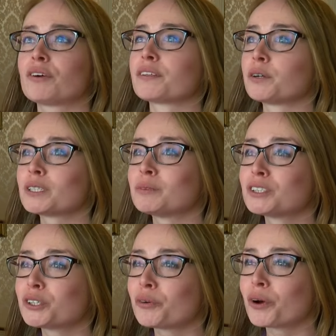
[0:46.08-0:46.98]
for the
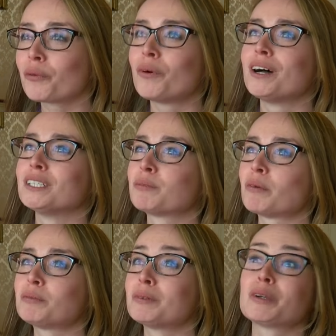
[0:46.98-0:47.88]
Christmas tour was
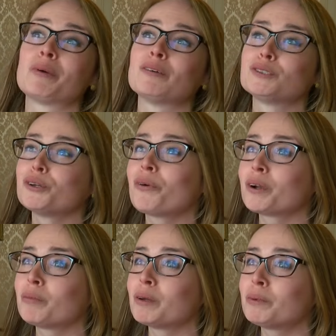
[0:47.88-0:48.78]
probably about
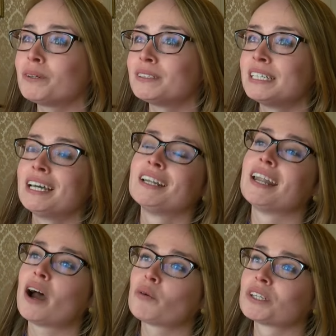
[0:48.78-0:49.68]
200 people.
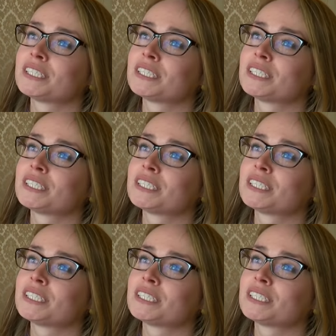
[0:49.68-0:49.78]
Now we're